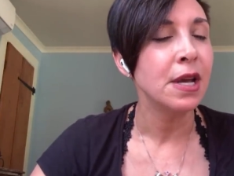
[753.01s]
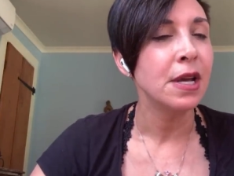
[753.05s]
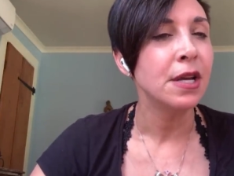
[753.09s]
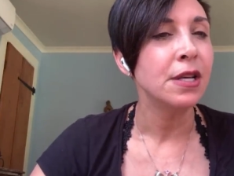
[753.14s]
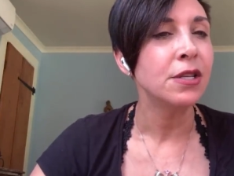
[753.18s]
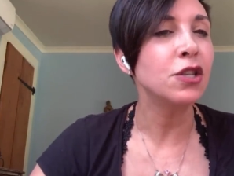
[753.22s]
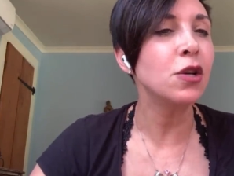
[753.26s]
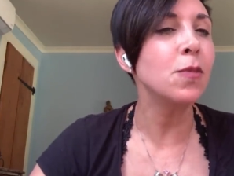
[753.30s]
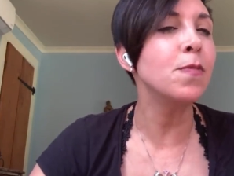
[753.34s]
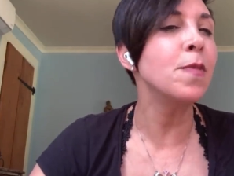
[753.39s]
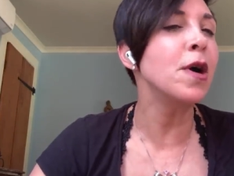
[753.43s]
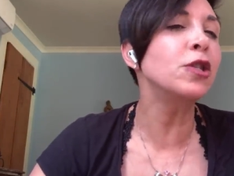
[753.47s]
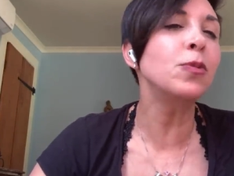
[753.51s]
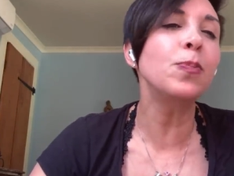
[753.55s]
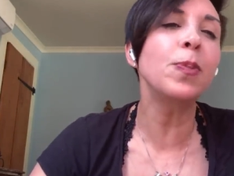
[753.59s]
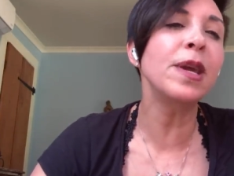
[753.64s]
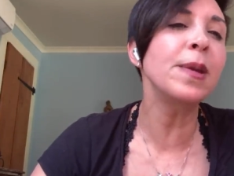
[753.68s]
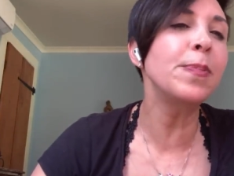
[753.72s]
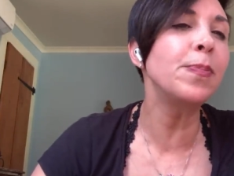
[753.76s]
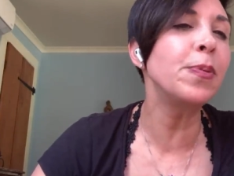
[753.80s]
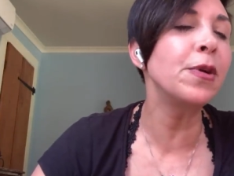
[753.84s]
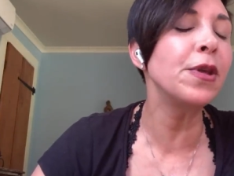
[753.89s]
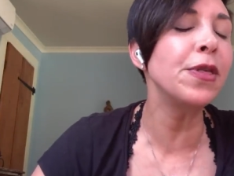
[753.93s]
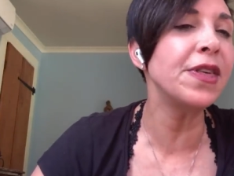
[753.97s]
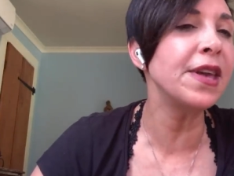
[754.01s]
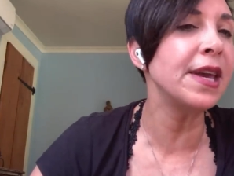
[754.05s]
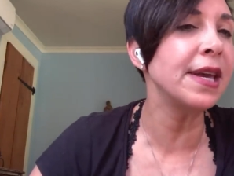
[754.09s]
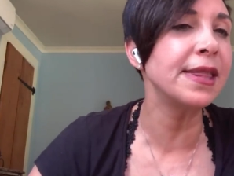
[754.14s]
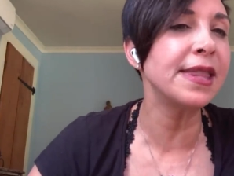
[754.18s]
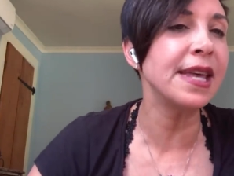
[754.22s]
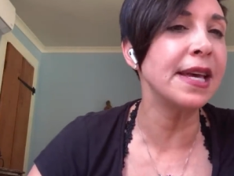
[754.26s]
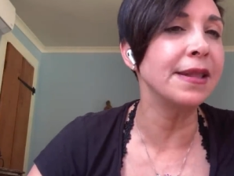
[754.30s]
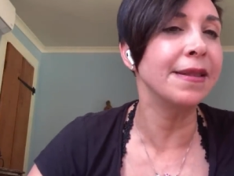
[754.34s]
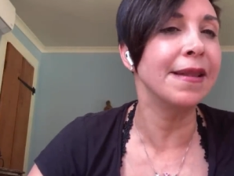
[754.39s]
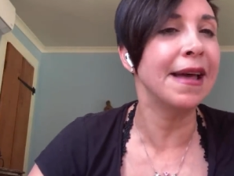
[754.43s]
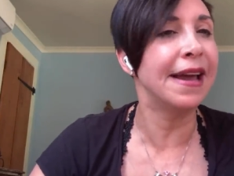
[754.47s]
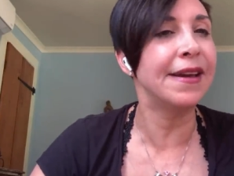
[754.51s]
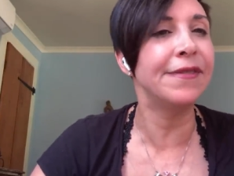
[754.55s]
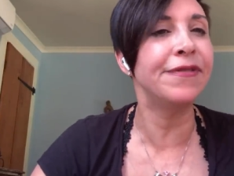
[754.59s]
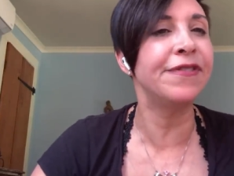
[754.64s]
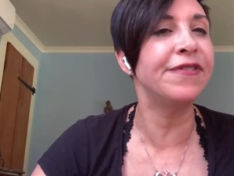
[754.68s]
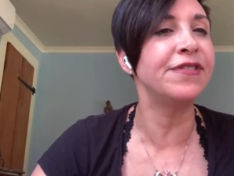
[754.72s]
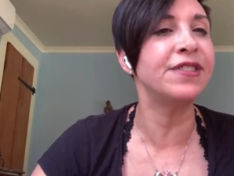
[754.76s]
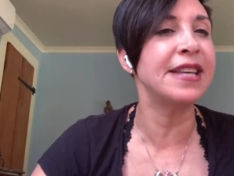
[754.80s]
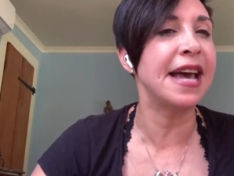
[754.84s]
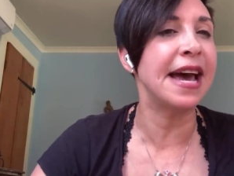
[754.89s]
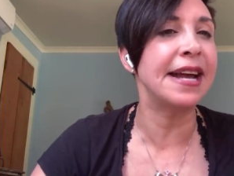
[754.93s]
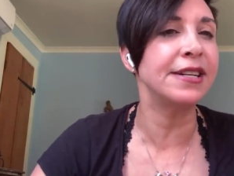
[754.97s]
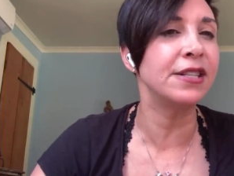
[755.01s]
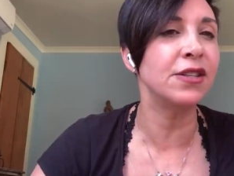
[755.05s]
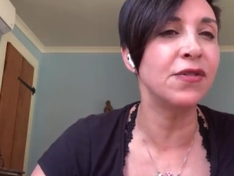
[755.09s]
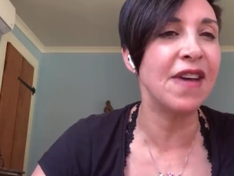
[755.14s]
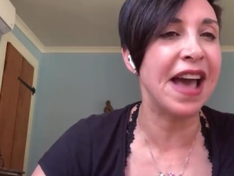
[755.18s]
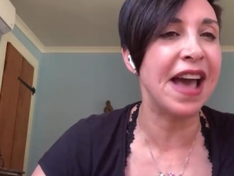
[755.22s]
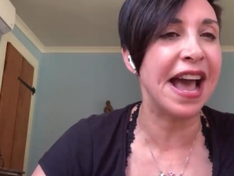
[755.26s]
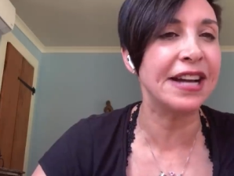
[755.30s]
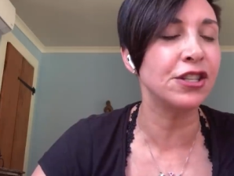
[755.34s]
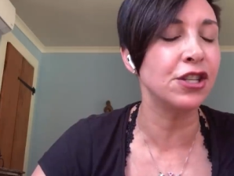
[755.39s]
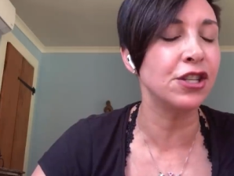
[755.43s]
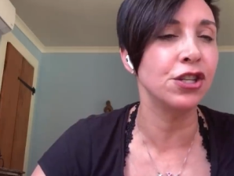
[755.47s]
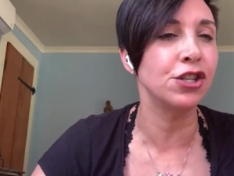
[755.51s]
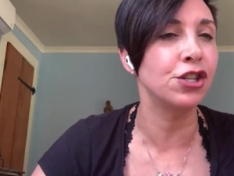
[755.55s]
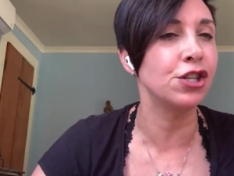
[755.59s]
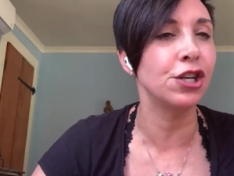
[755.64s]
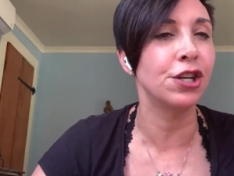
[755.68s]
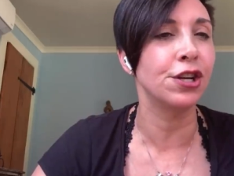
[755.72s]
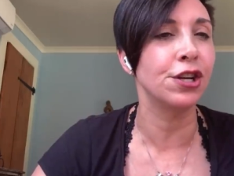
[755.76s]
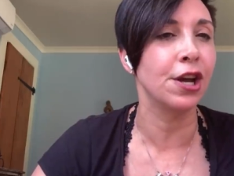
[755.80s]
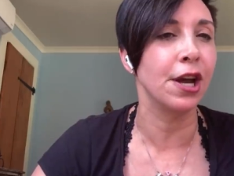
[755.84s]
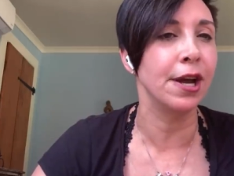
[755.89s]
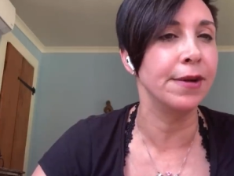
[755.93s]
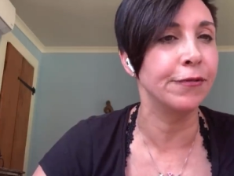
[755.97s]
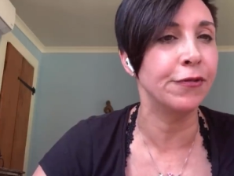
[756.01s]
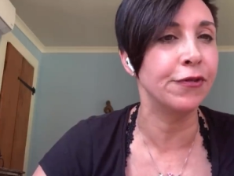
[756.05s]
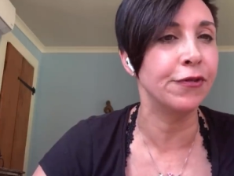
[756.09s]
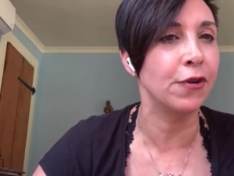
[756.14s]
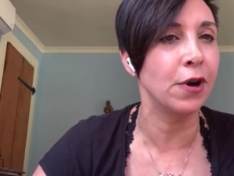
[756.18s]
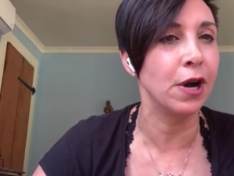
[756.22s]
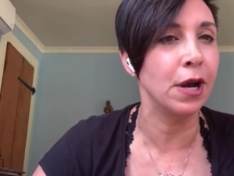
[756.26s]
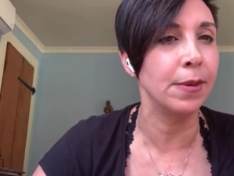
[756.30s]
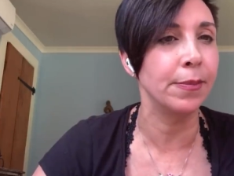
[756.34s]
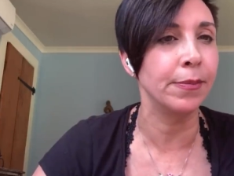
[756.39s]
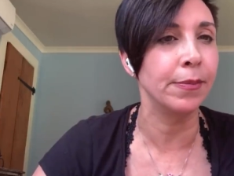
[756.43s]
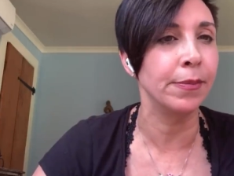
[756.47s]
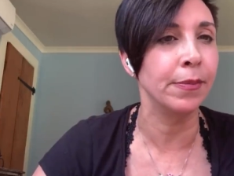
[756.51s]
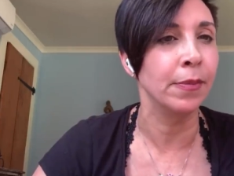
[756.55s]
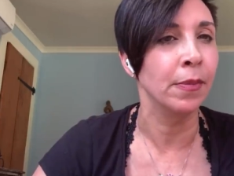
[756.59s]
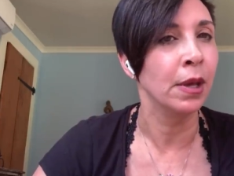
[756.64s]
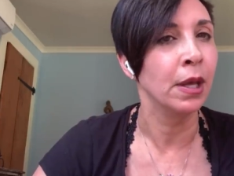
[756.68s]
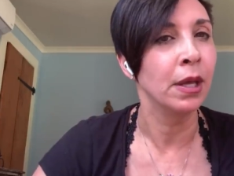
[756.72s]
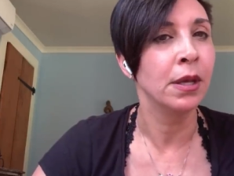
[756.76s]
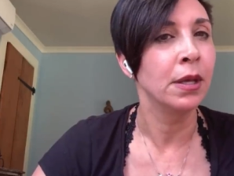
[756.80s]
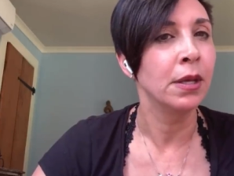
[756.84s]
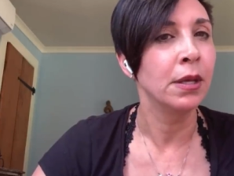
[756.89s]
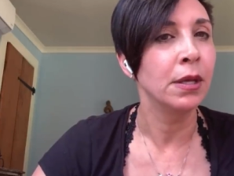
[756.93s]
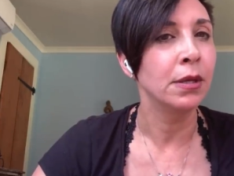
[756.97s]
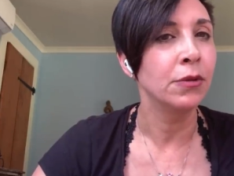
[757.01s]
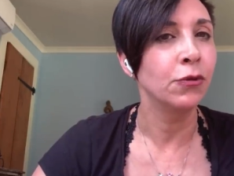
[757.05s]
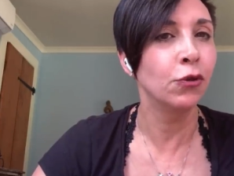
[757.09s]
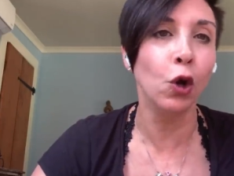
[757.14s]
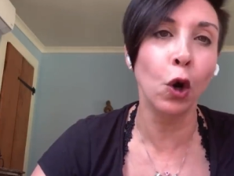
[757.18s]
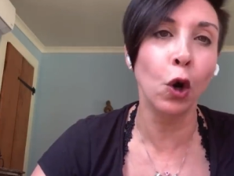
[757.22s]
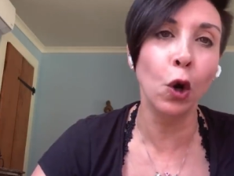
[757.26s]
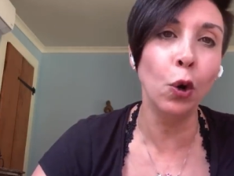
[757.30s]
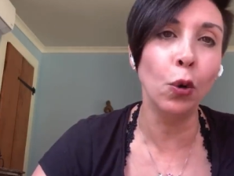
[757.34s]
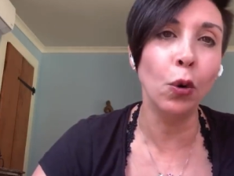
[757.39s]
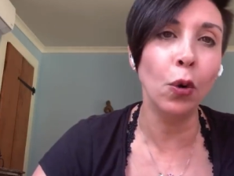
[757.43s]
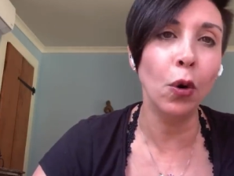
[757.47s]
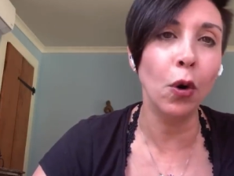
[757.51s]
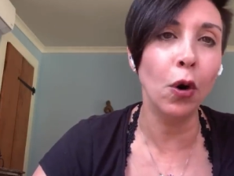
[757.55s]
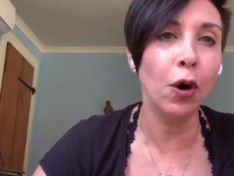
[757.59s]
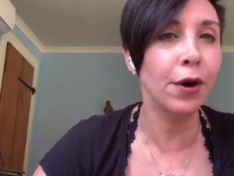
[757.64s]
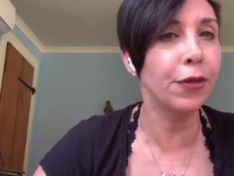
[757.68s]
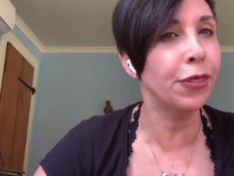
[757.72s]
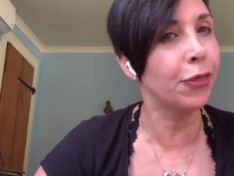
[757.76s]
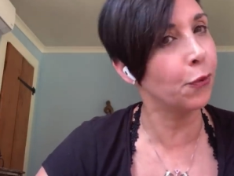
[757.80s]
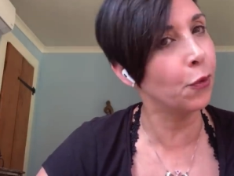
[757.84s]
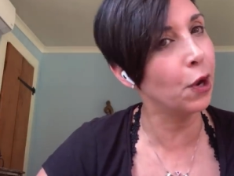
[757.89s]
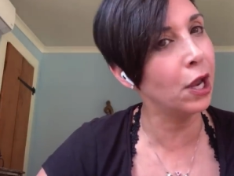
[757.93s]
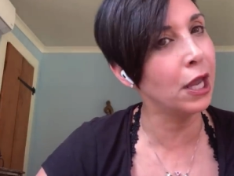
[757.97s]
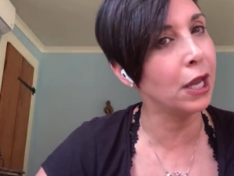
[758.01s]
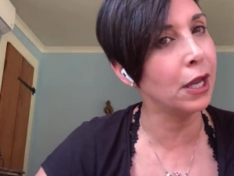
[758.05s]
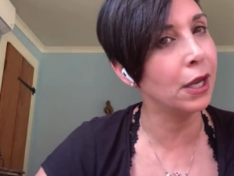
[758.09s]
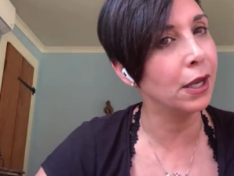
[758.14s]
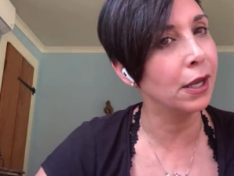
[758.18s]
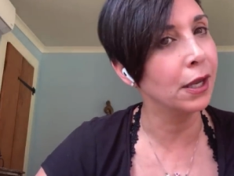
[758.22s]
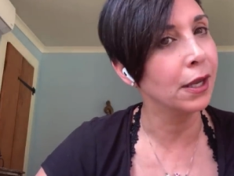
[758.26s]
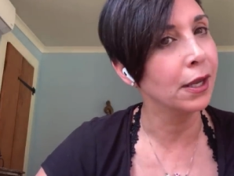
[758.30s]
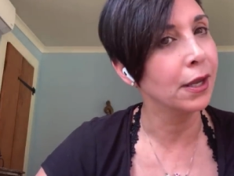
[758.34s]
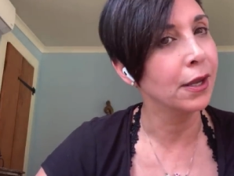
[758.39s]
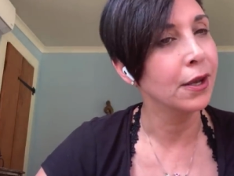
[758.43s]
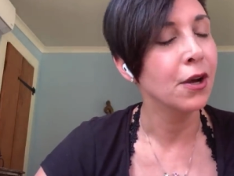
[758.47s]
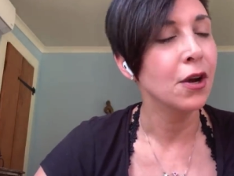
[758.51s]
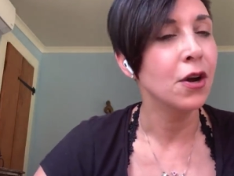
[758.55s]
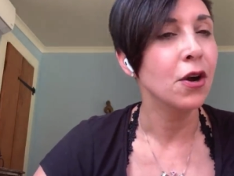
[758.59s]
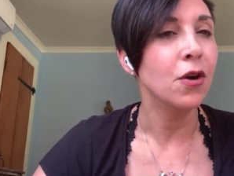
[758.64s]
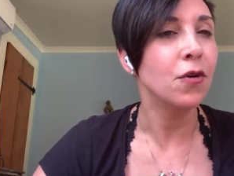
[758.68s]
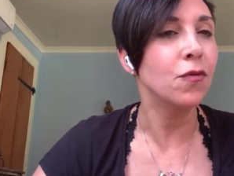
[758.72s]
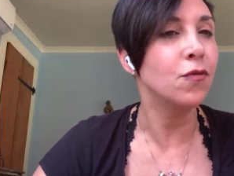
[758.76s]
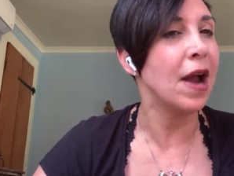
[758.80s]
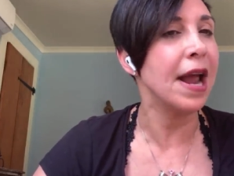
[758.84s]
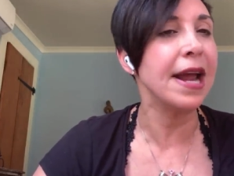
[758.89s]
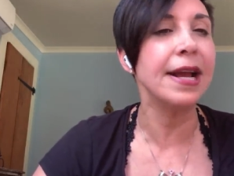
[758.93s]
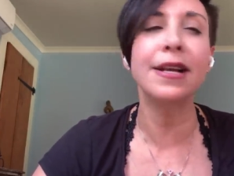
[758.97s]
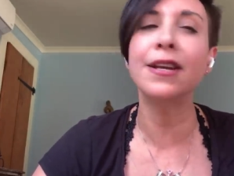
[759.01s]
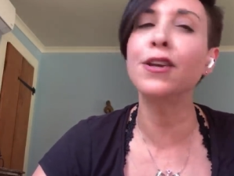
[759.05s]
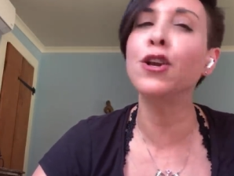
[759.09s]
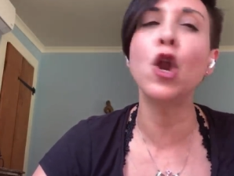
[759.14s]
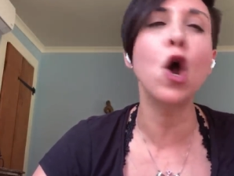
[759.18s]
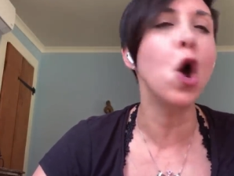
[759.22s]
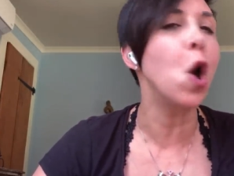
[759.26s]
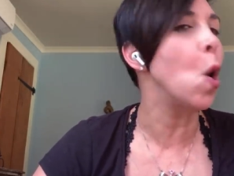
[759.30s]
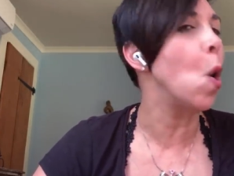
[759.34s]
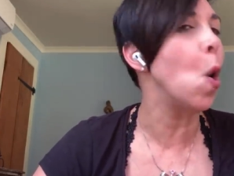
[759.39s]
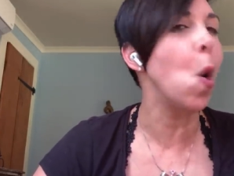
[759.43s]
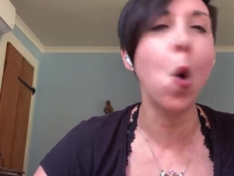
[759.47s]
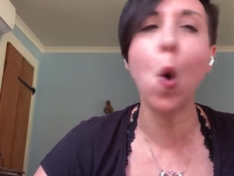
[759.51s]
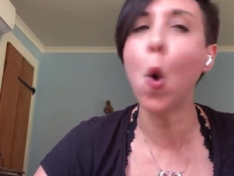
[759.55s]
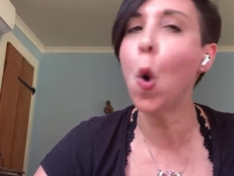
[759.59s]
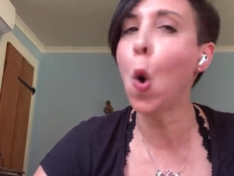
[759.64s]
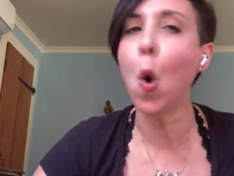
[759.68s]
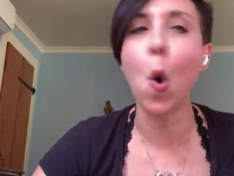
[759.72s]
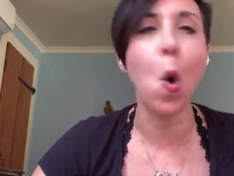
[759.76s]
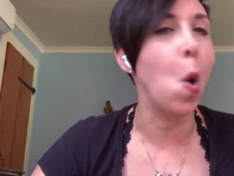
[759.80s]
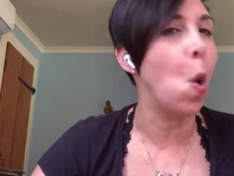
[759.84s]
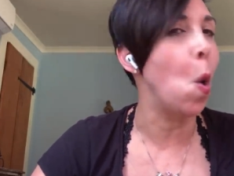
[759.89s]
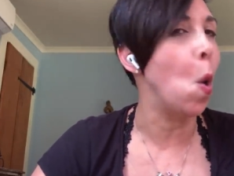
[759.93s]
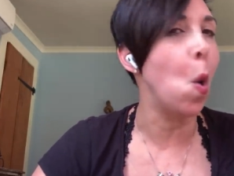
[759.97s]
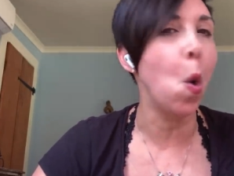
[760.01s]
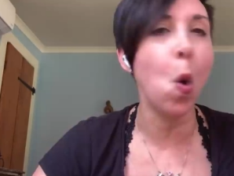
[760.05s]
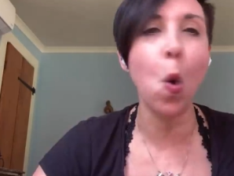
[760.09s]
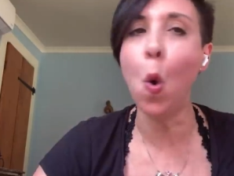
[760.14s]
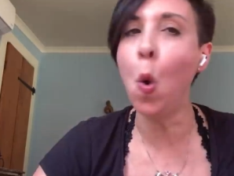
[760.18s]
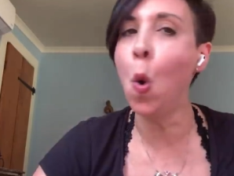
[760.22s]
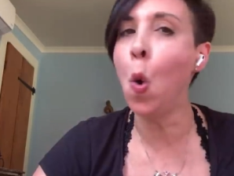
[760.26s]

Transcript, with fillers: So most people think that life satisfaction should come from two or three, right? No